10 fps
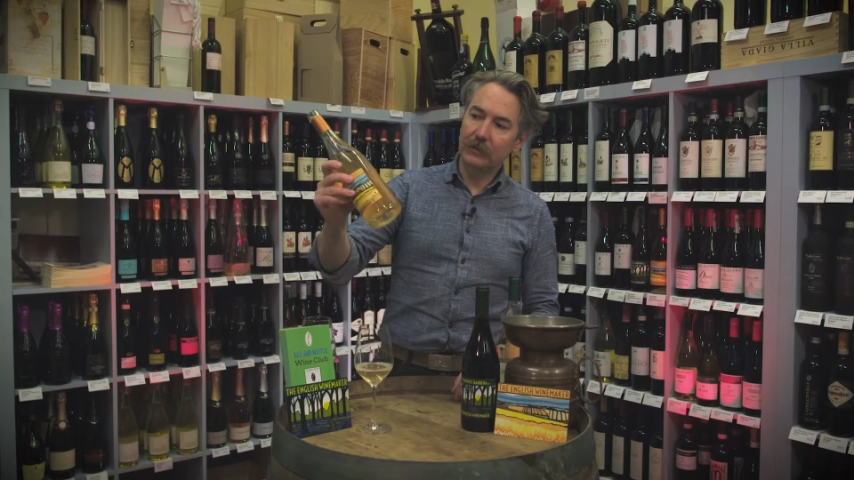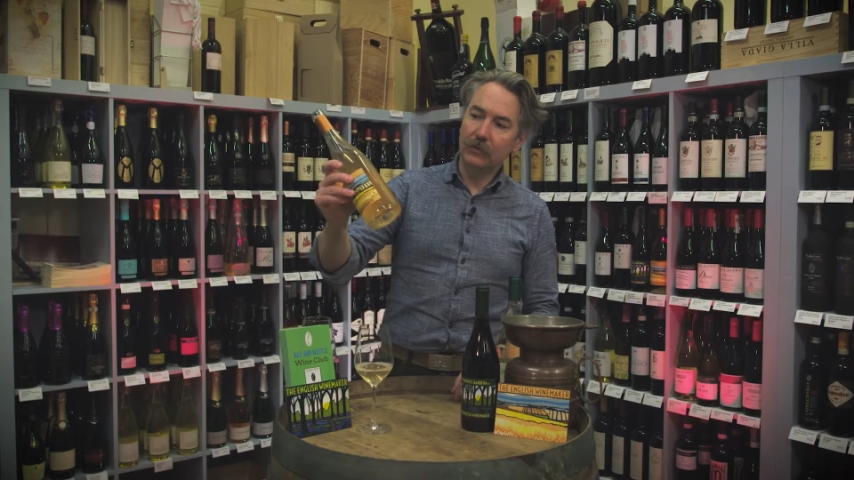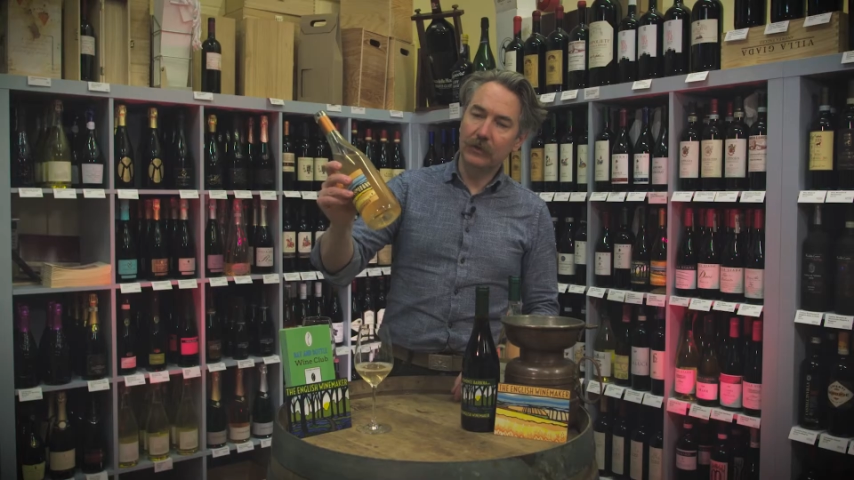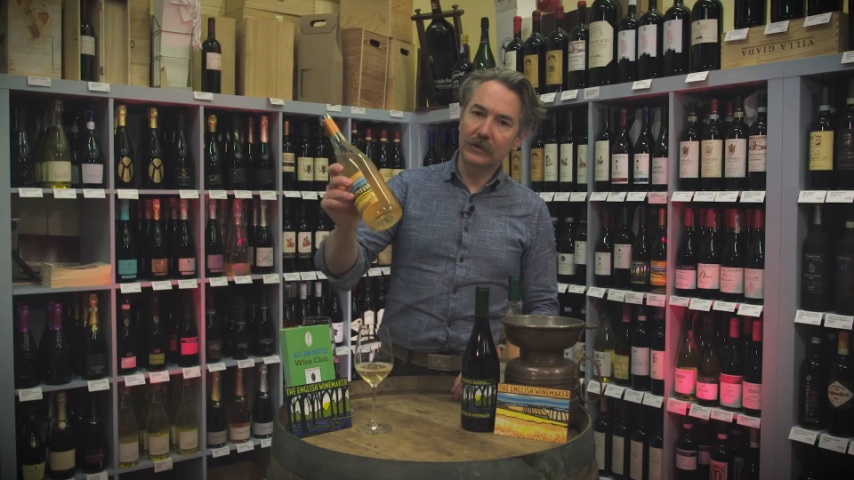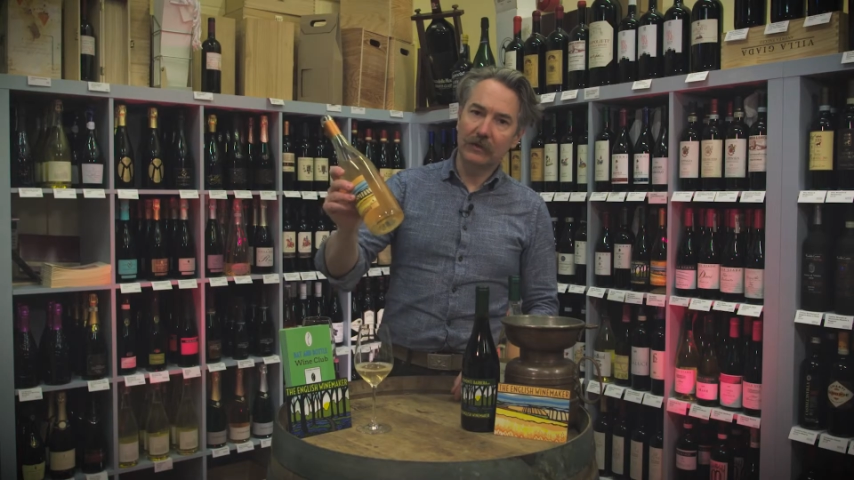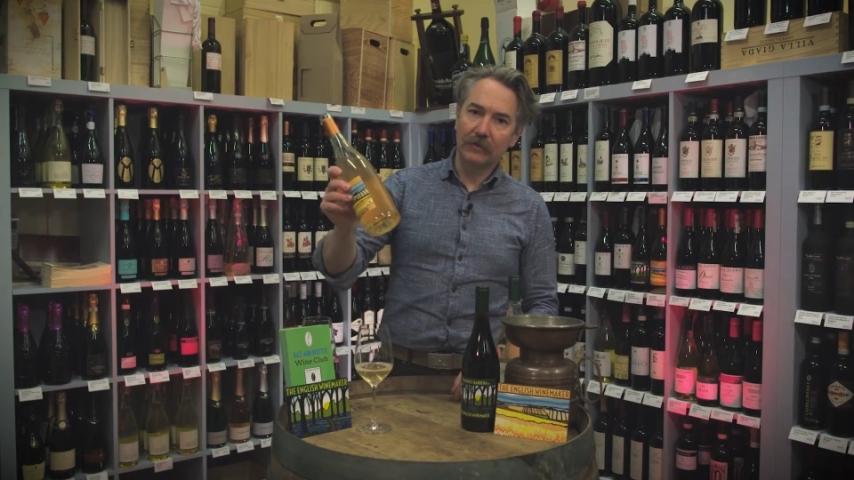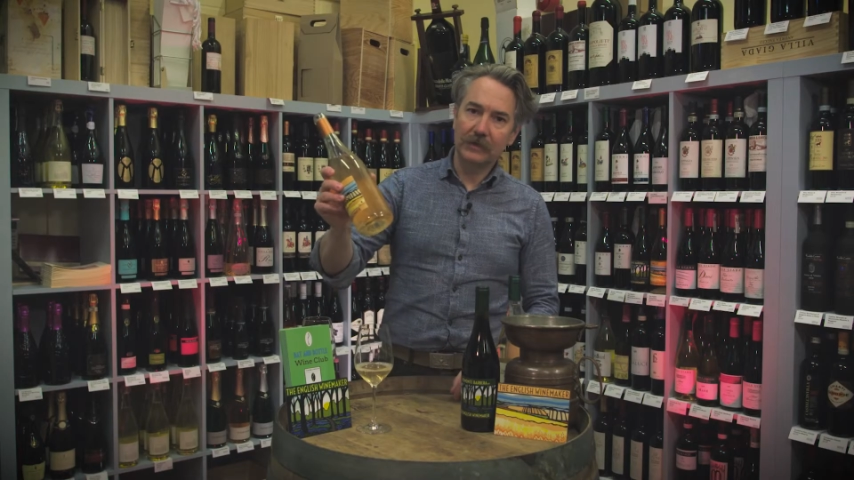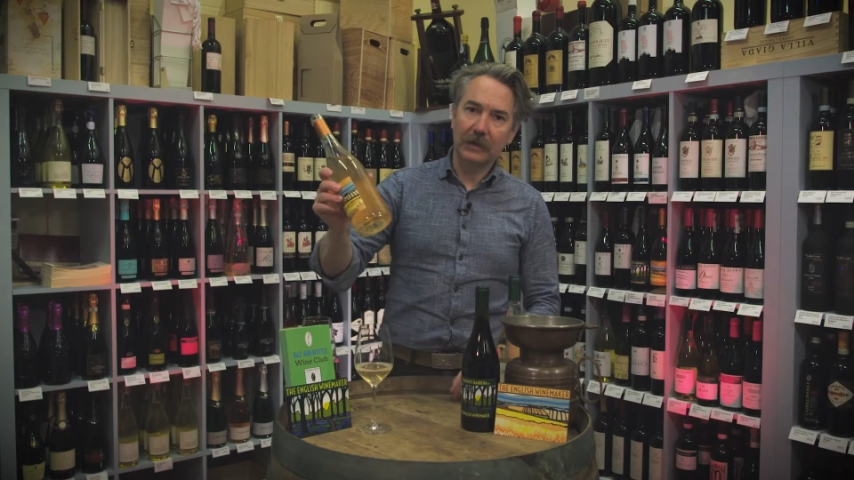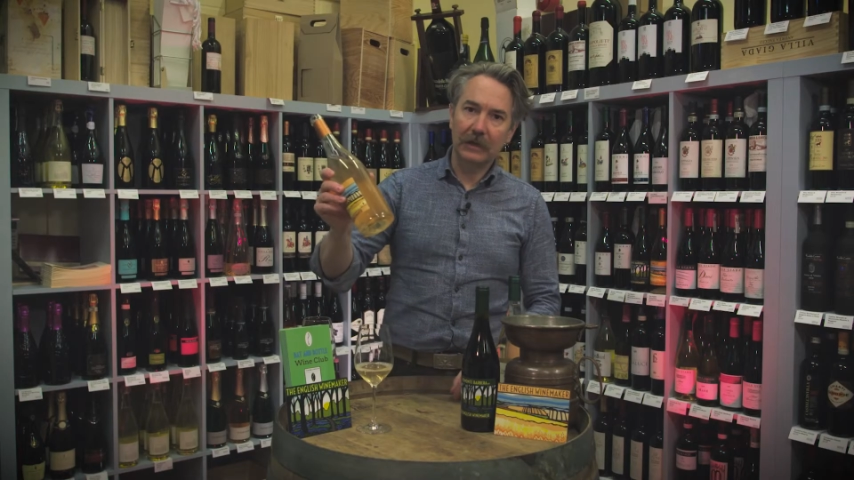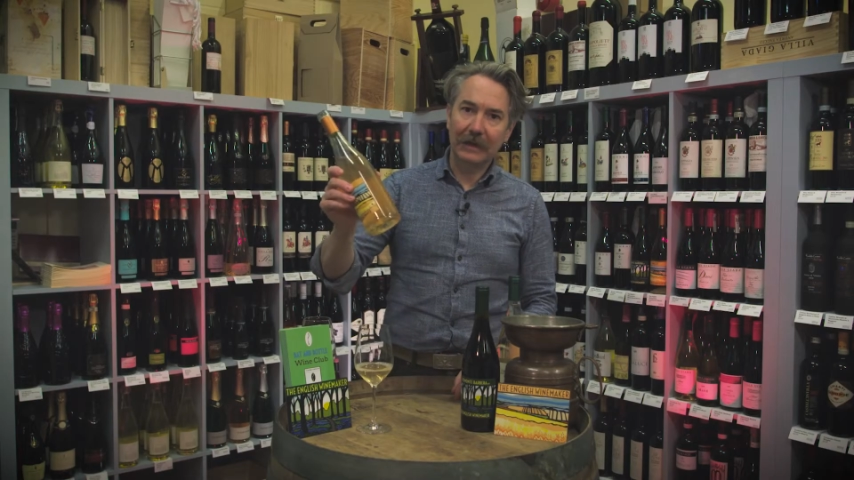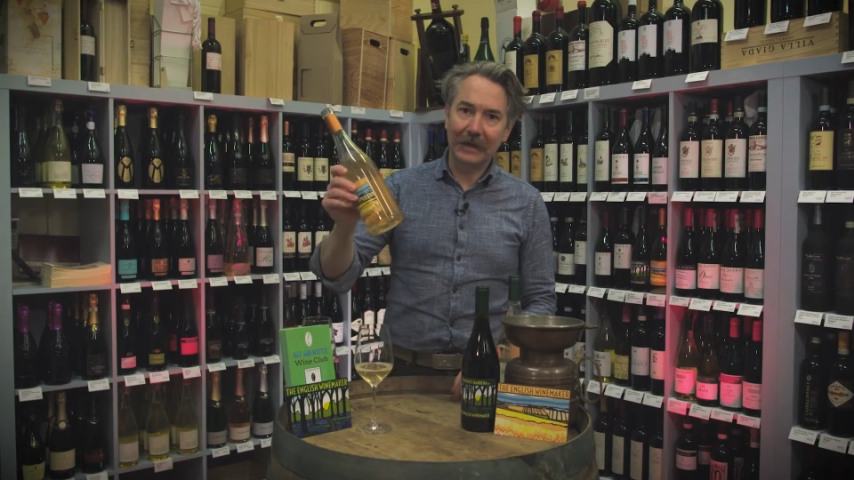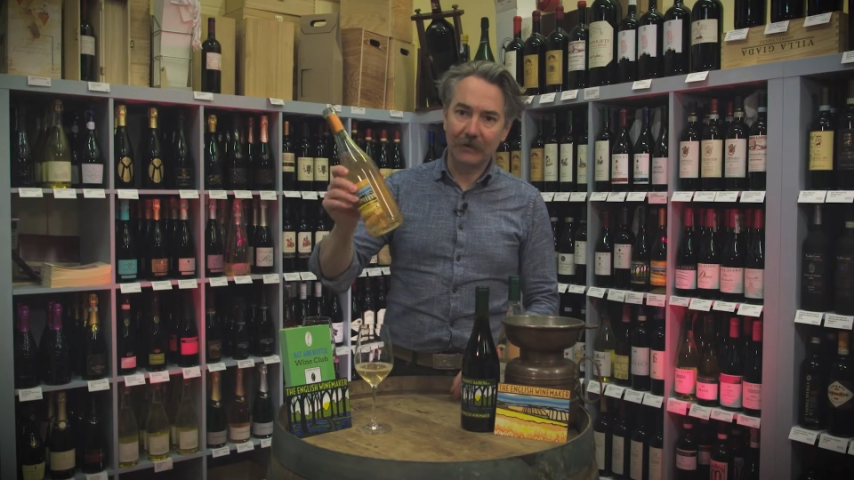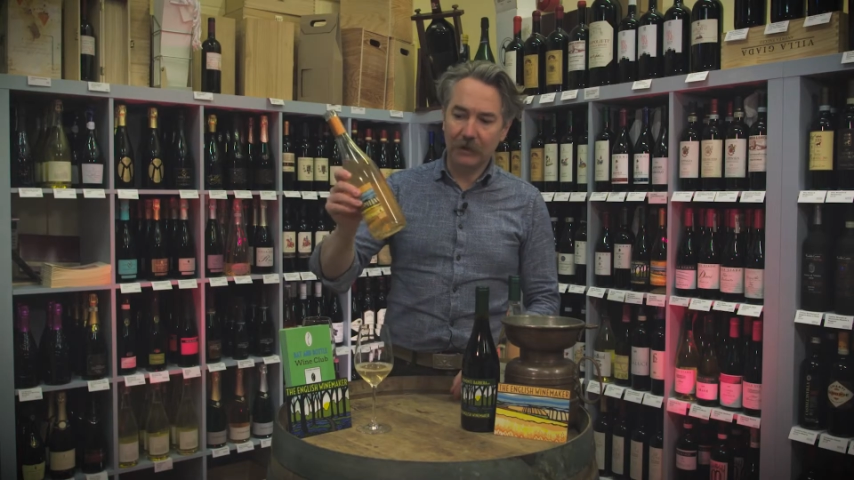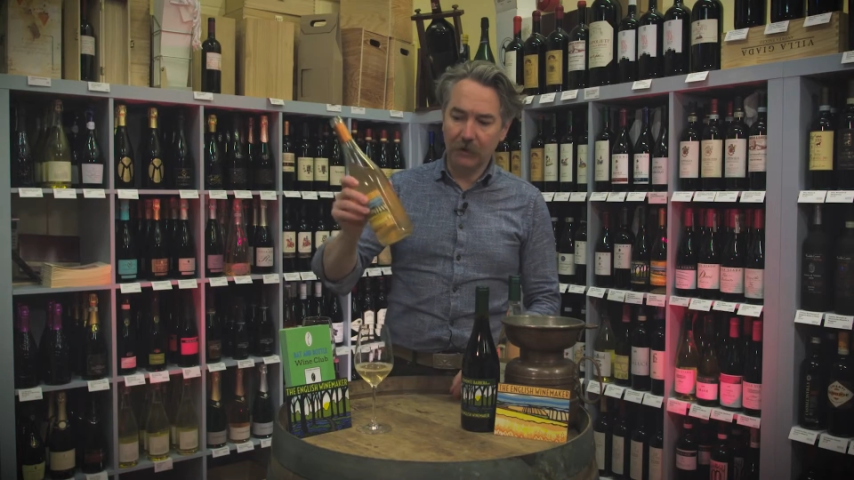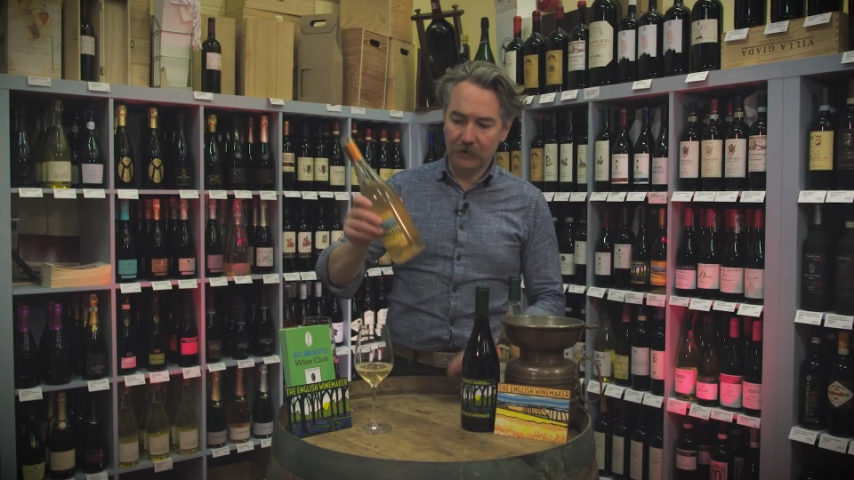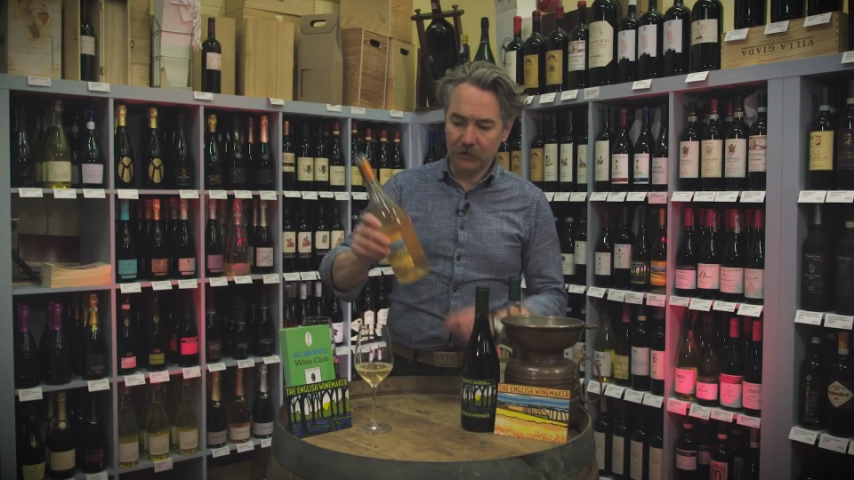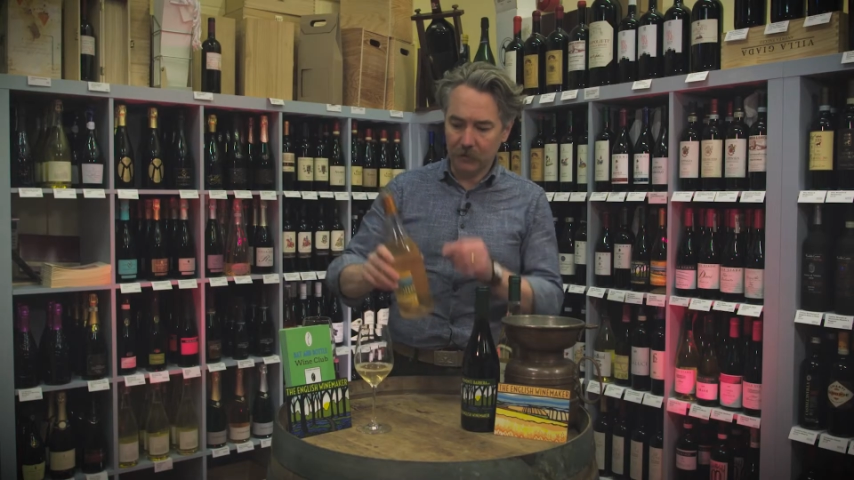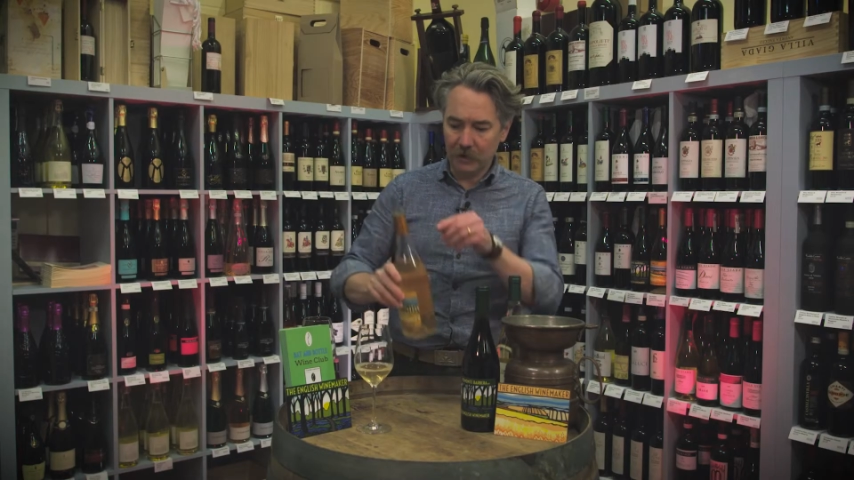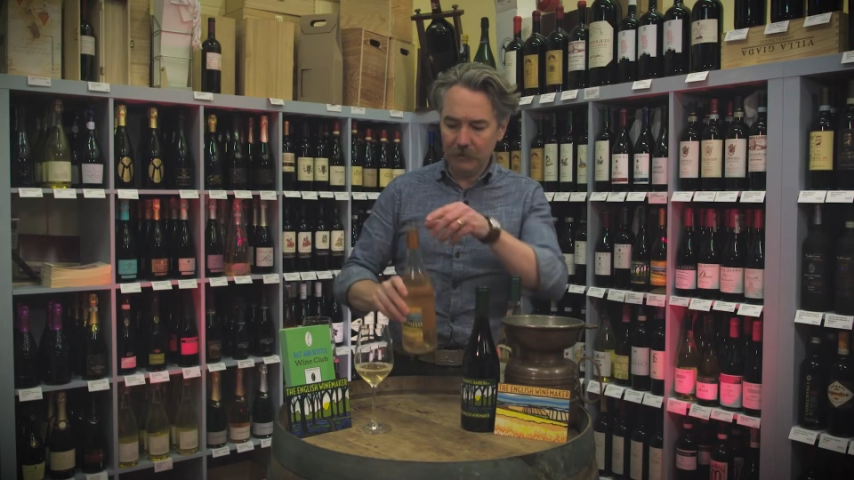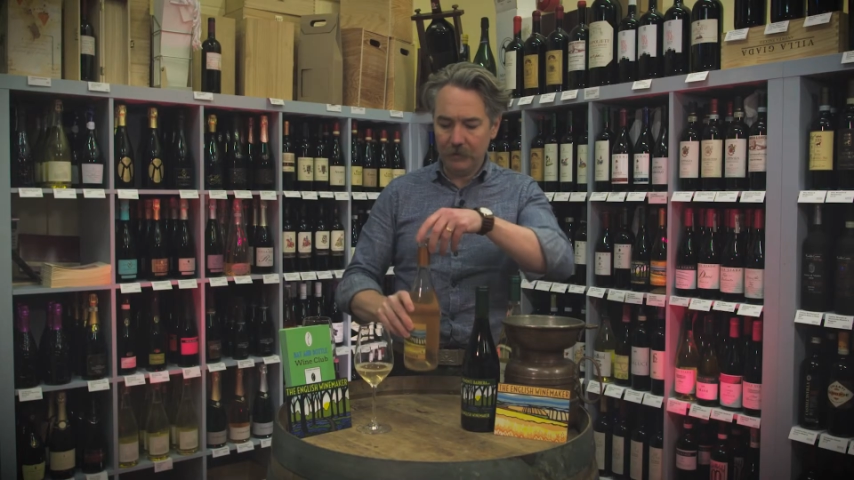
to pour yourself a particularly cloudy glass of wine,